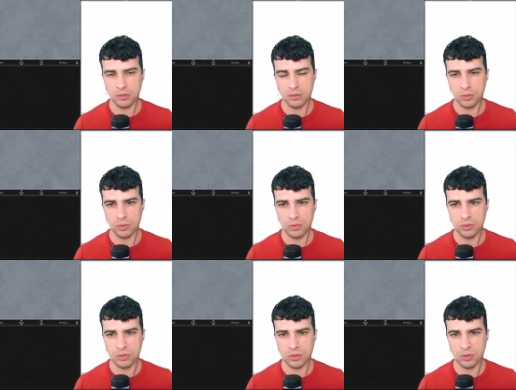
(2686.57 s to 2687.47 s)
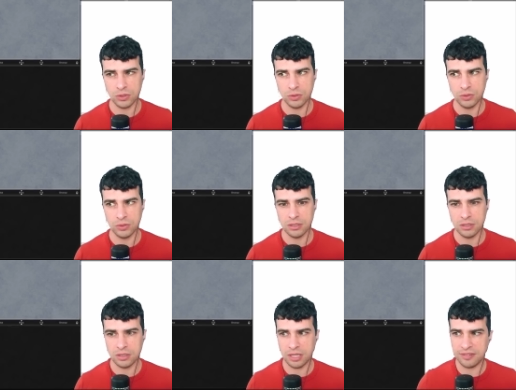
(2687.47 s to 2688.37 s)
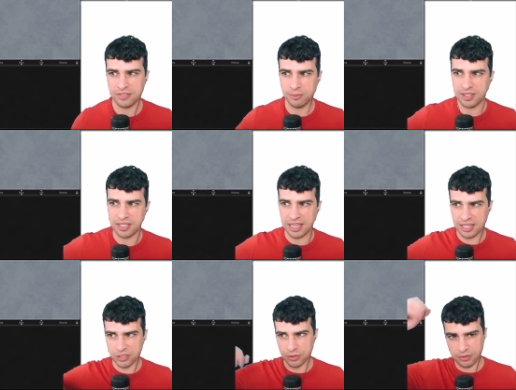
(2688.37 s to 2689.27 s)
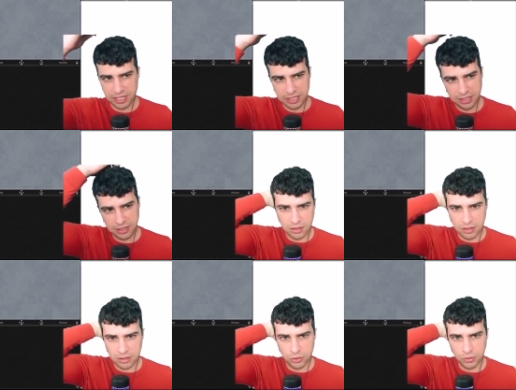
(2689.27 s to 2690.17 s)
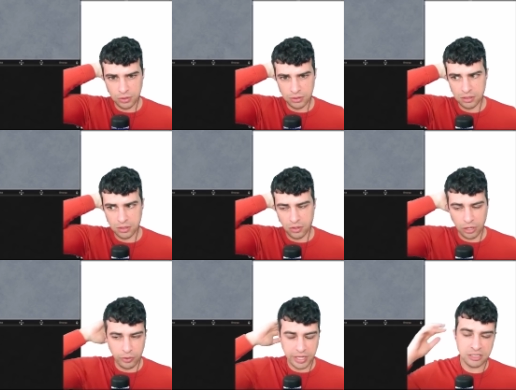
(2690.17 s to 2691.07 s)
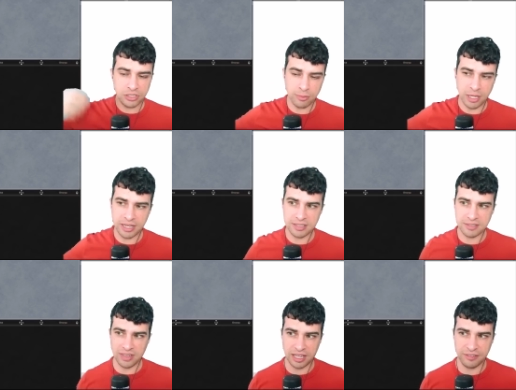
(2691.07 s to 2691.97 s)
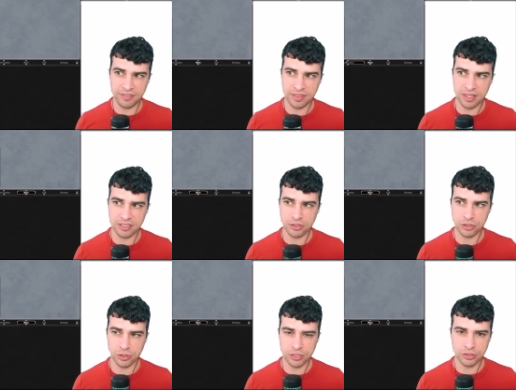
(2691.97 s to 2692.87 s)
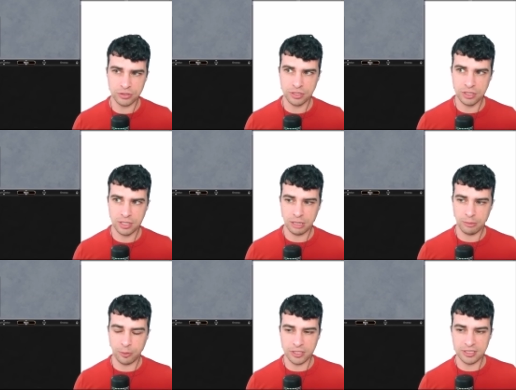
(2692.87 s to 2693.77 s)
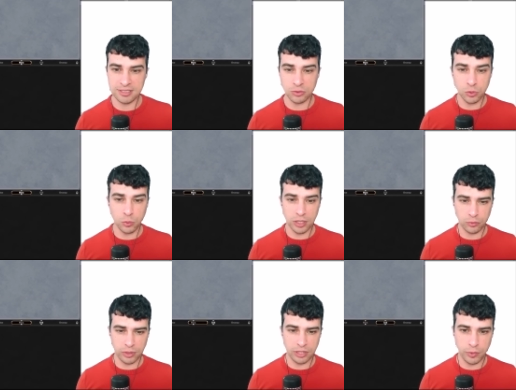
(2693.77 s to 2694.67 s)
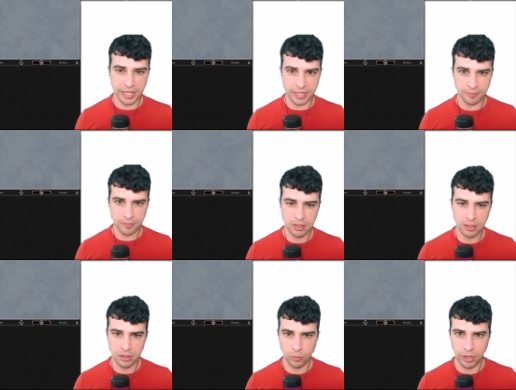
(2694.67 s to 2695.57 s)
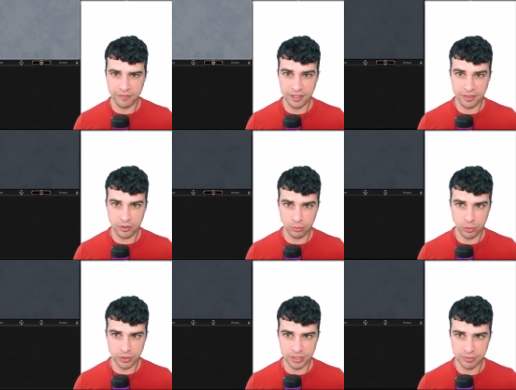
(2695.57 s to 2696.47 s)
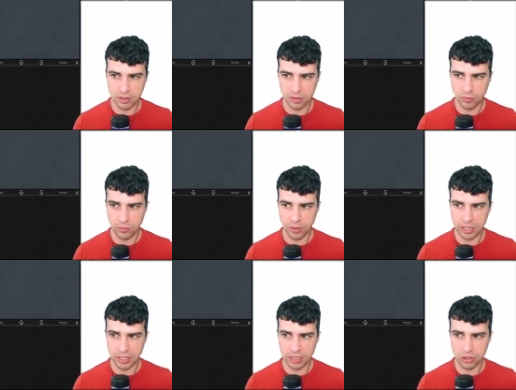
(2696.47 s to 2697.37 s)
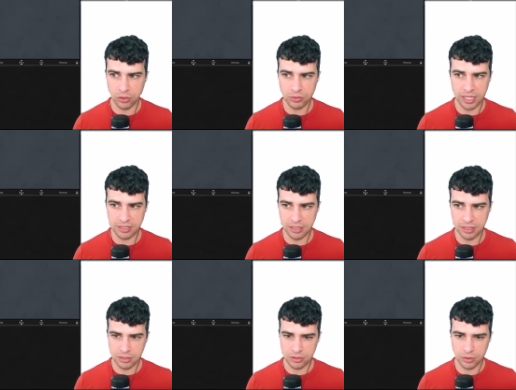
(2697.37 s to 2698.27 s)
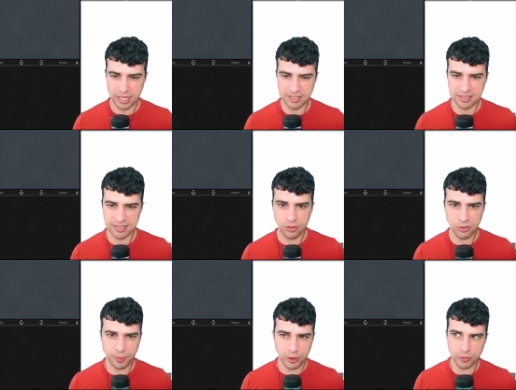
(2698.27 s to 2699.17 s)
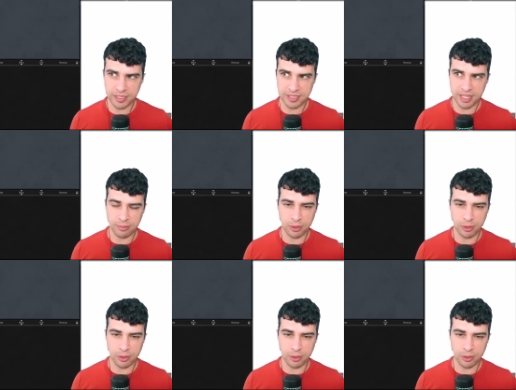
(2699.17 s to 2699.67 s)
Oh no. They have something extra, right? No? Okay, we gained some life thanks to Solitude. And my opponent is down to 1. We are winning. We have lethal on board. We don't need to cast a single spell to win this game.